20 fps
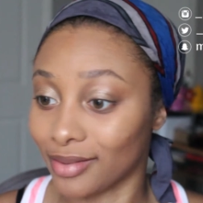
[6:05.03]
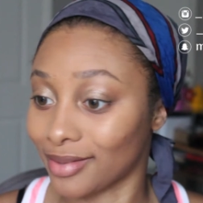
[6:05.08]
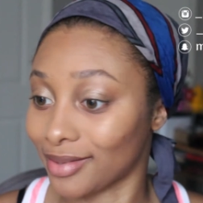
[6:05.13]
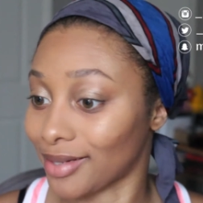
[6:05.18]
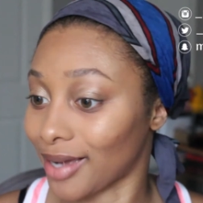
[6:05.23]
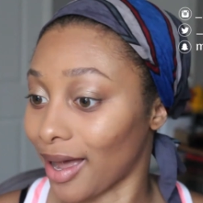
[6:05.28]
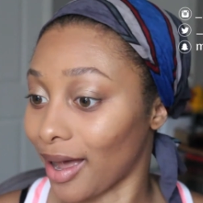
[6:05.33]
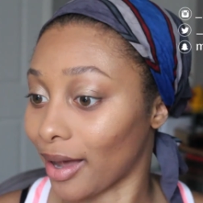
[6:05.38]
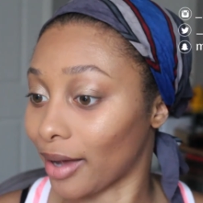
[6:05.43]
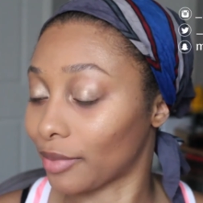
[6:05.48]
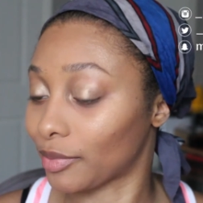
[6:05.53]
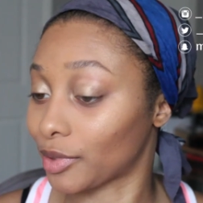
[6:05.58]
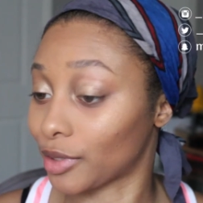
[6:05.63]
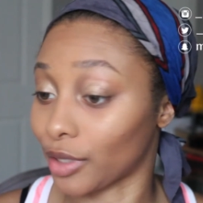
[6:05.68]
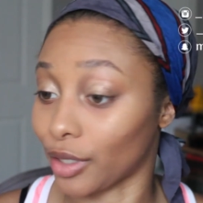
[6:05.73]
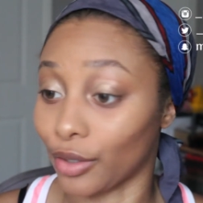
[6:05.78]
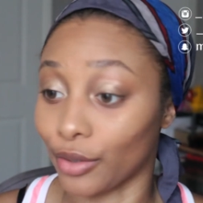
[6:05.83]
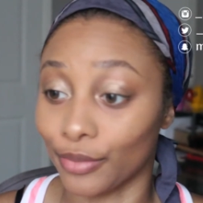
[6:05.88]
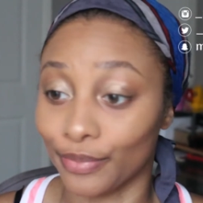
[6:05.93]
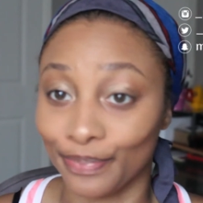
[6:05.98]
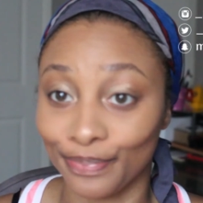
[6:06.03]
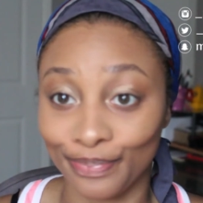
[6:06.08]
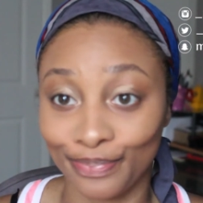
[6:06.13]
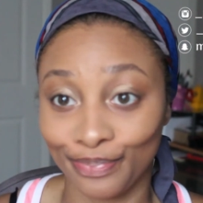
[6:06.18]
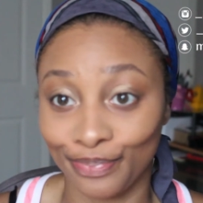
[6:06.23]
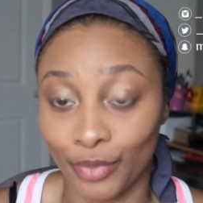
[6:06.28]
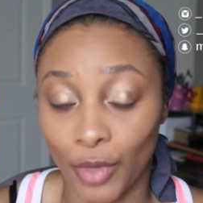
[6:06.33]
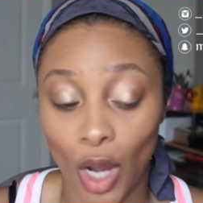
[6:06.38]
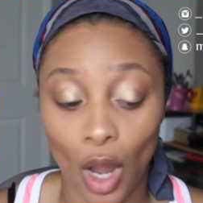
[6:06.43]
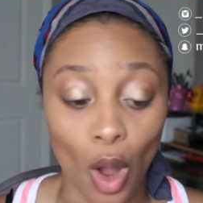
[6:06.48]
stop. So
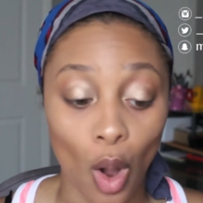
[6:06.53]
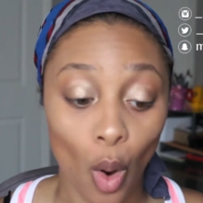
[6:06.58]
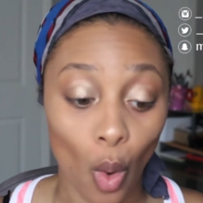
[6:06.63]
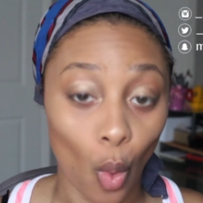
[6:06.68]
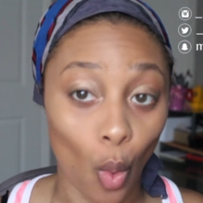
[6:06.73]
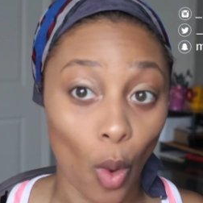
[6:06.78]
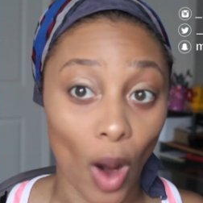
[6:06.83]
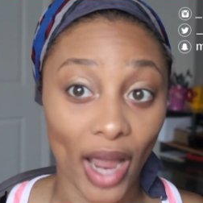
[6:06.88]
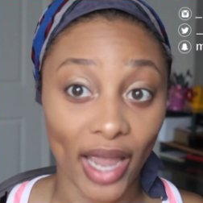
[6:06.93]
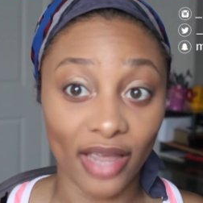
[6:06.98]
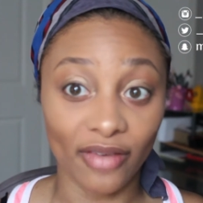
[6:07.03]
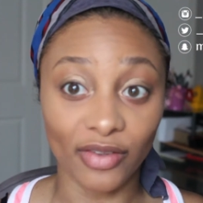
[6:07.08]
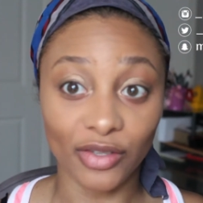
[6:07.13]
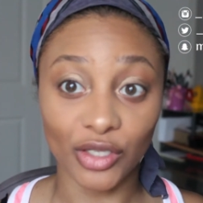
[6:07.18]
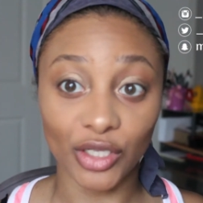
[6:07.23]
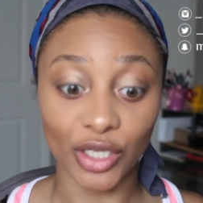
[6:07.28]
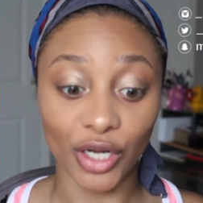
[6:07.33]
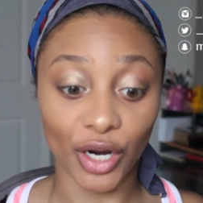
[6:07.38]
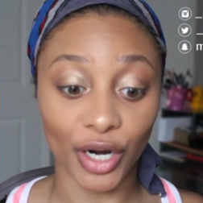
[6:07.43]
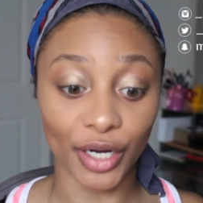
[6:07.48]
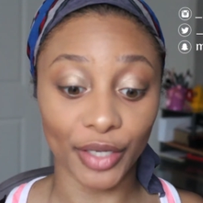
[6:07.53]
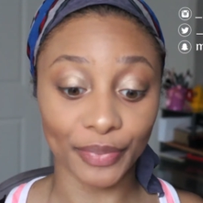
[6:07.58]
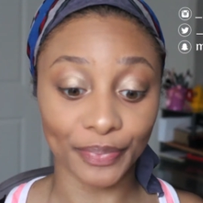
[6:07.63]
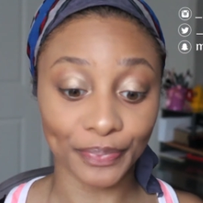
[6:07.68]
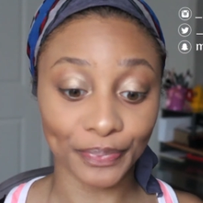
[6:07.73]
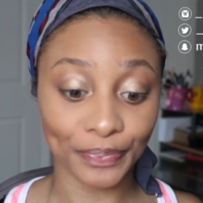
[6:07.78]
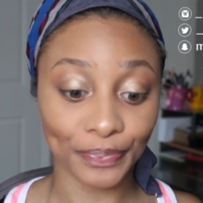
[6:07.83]
why even start?